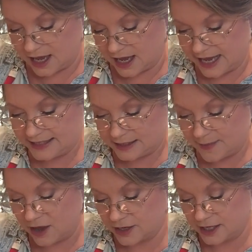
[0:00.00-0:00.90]
It's
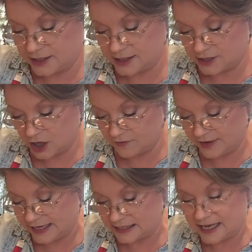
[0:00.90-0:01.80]
about
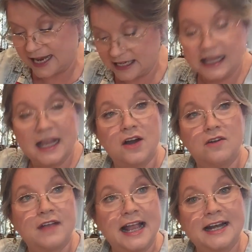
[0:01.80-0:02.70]
conserving and taking care
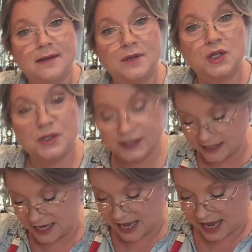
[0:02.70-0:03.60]
of
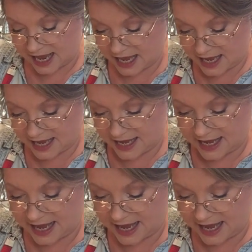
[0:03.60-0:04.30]
animals, and